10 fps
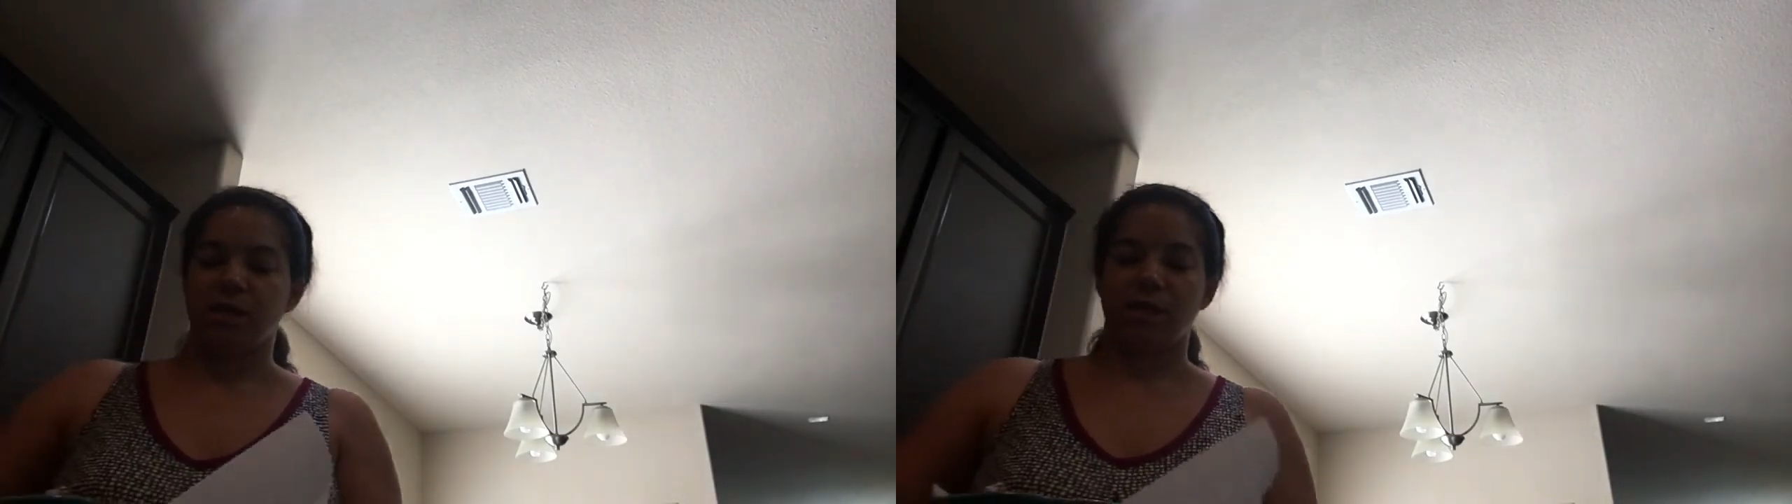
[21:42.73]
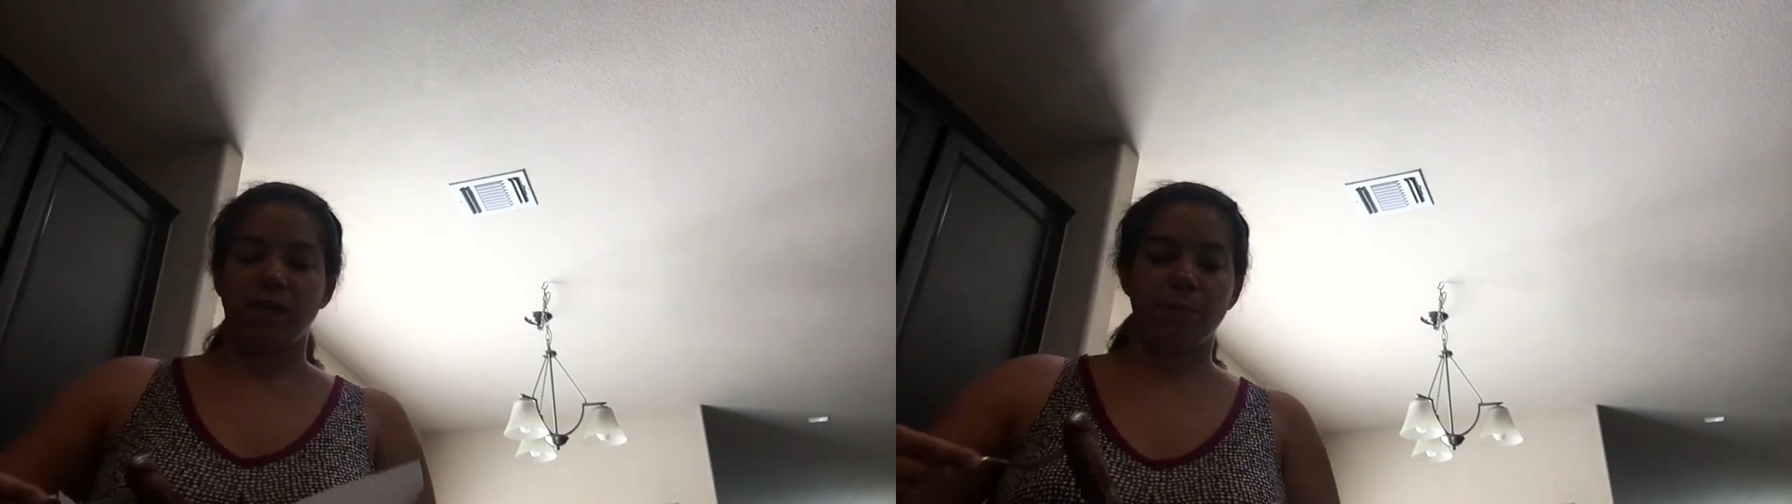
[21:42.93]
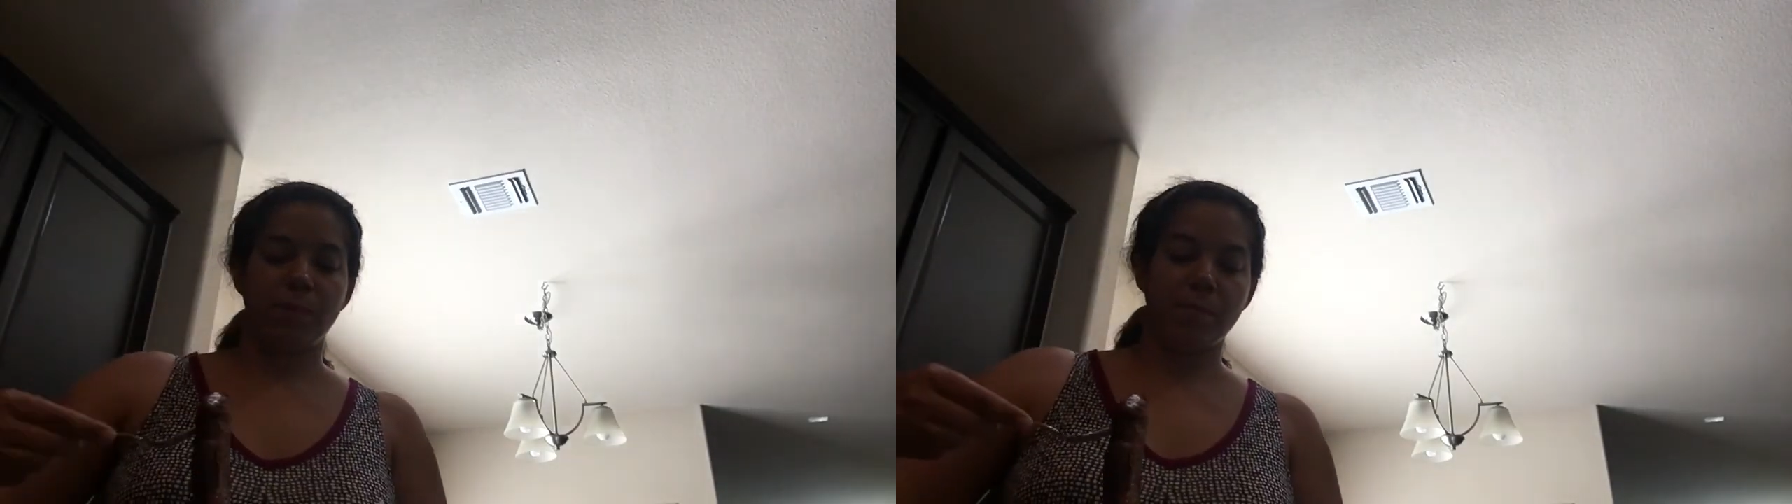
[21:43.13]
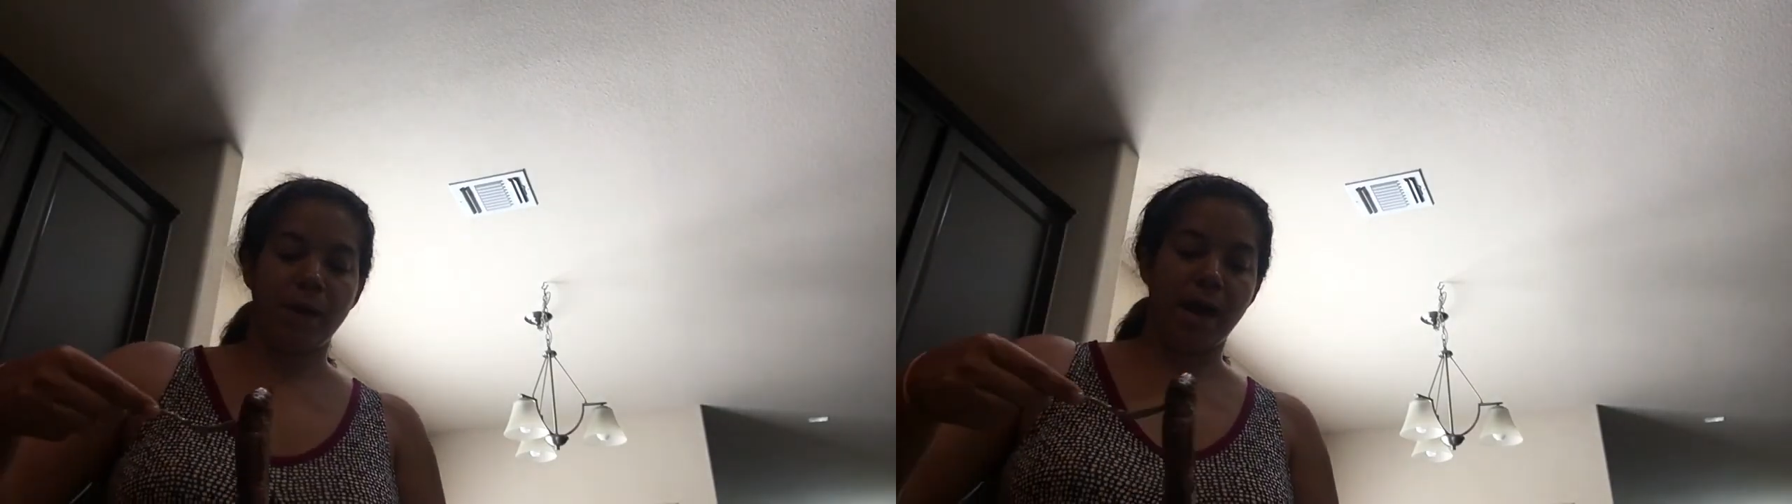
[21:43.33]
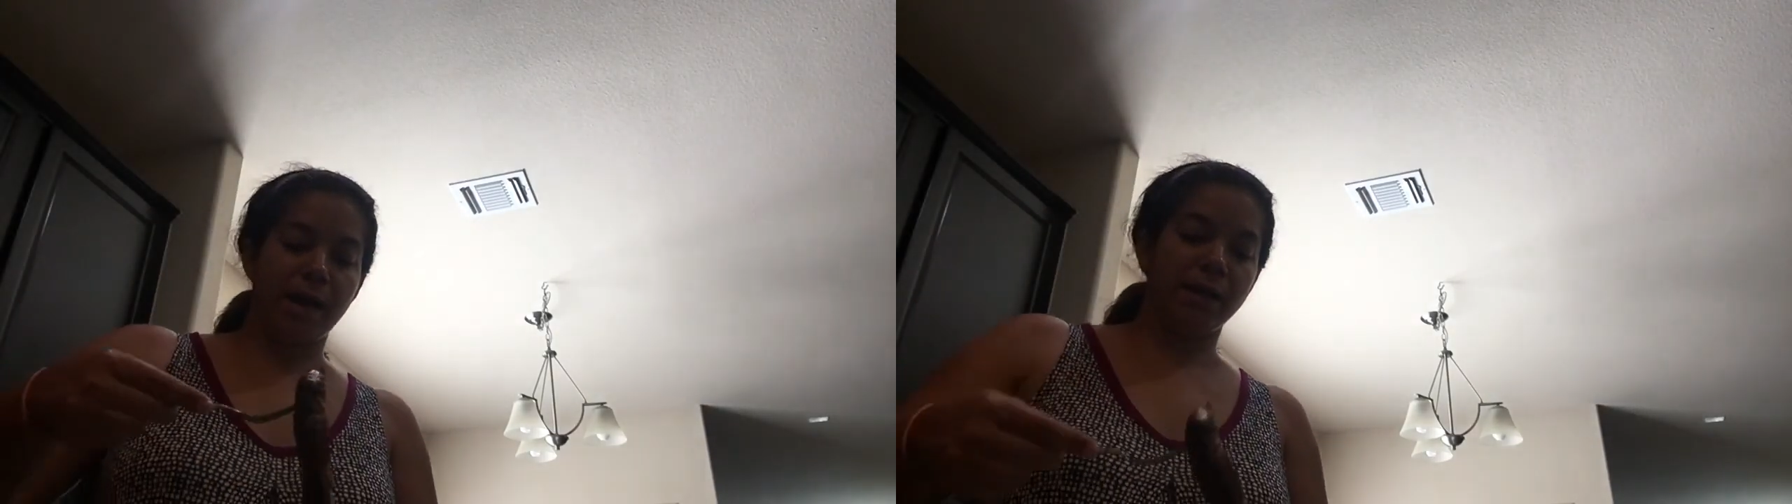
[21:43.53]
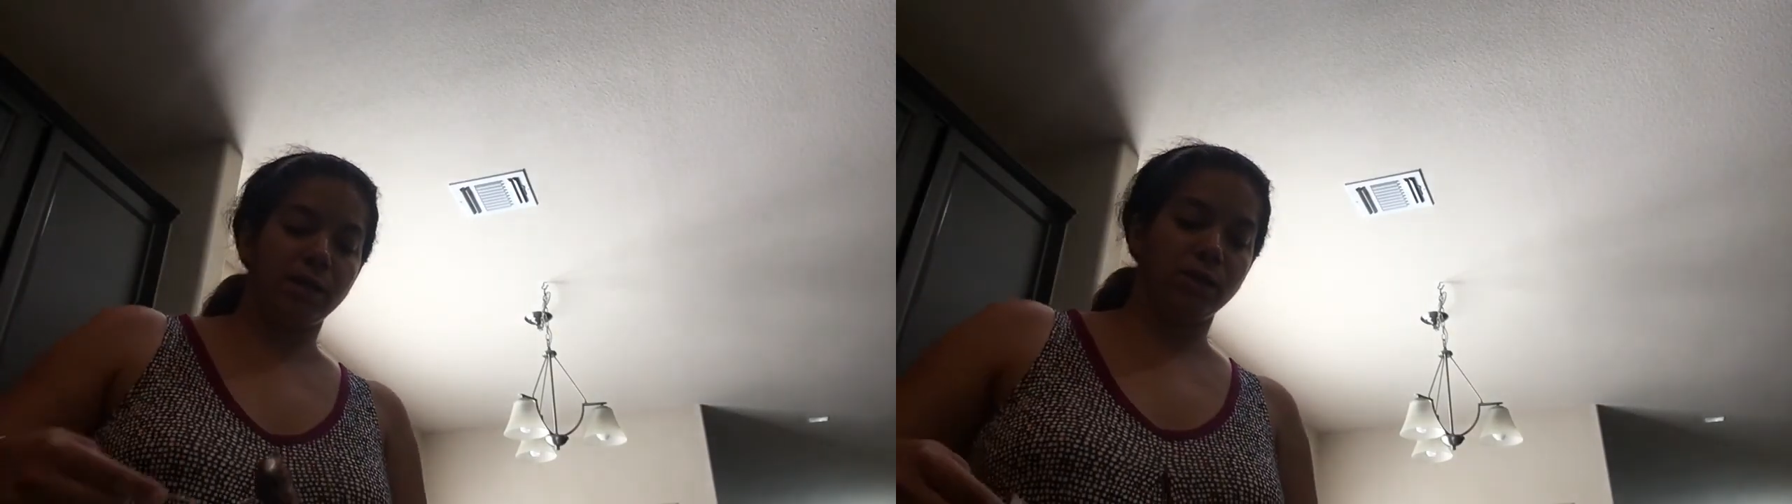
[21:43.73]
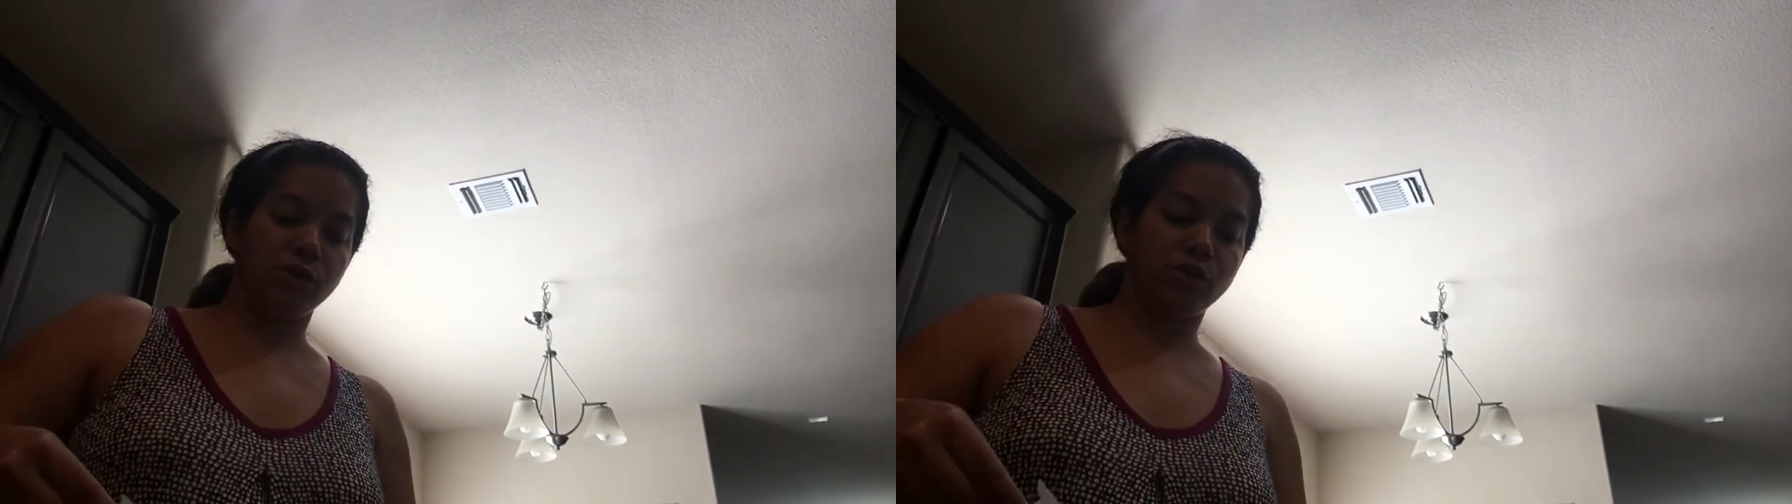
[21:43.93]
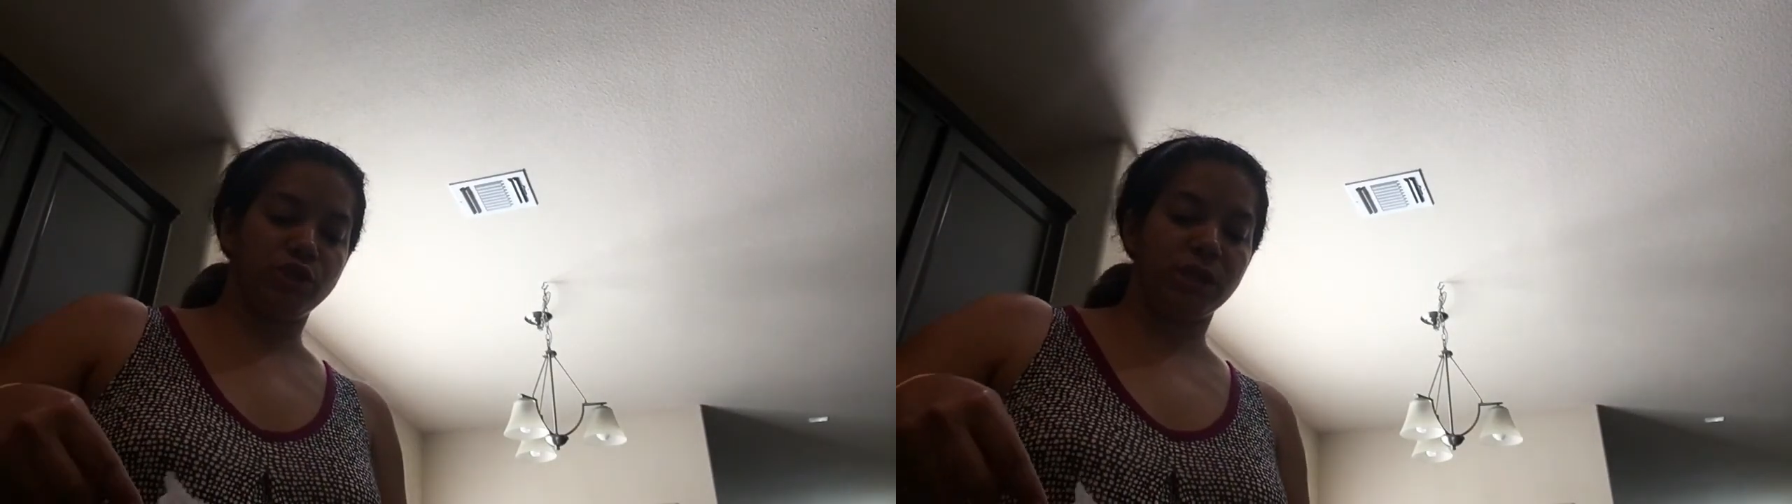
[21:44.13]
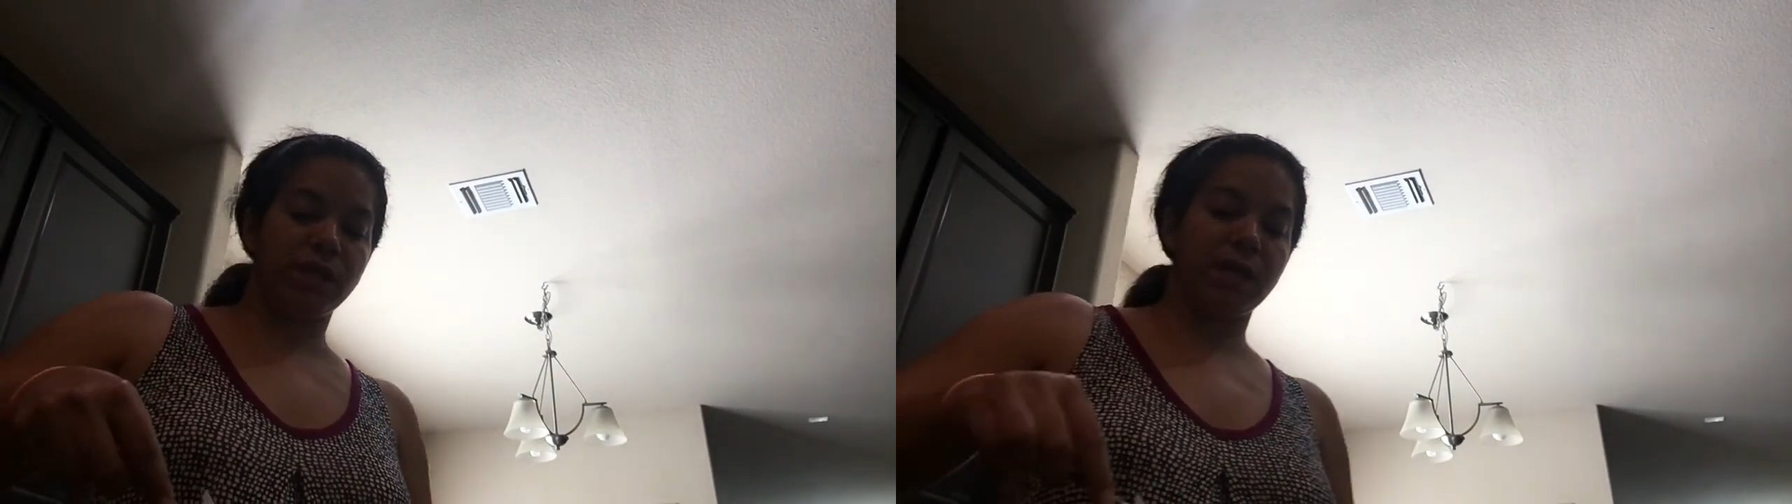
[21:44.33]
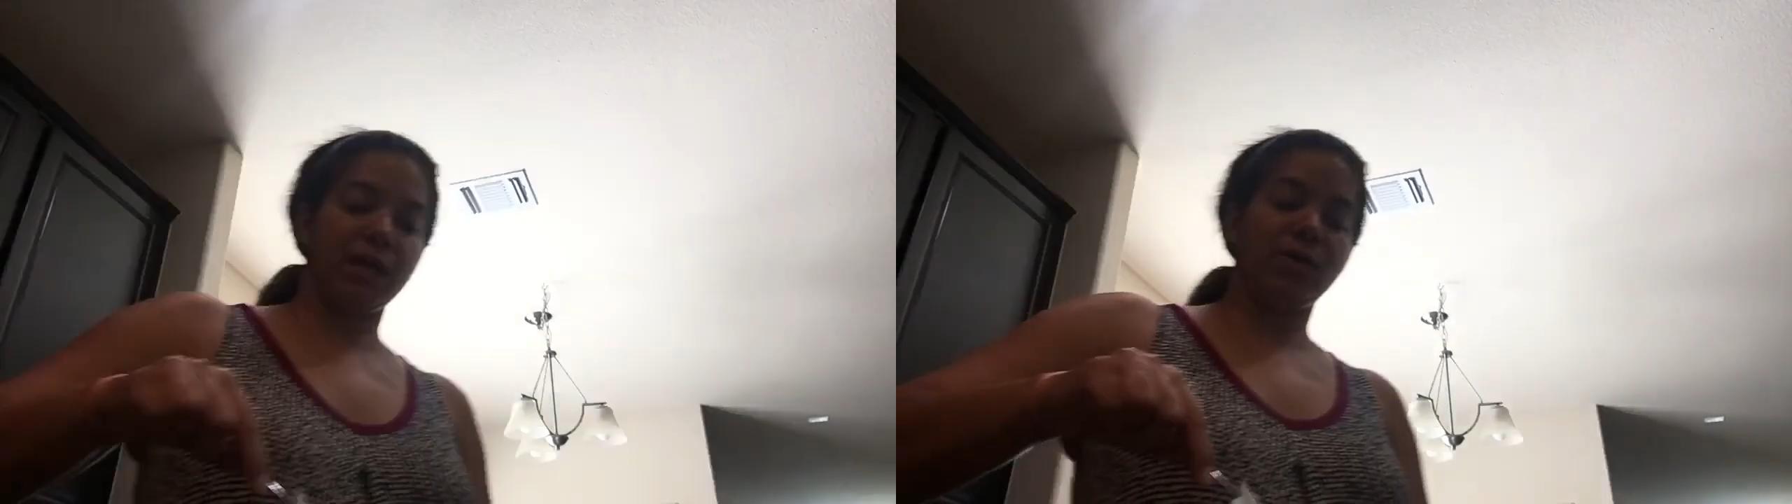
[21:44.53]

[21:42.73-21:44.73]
keep in mind your chicken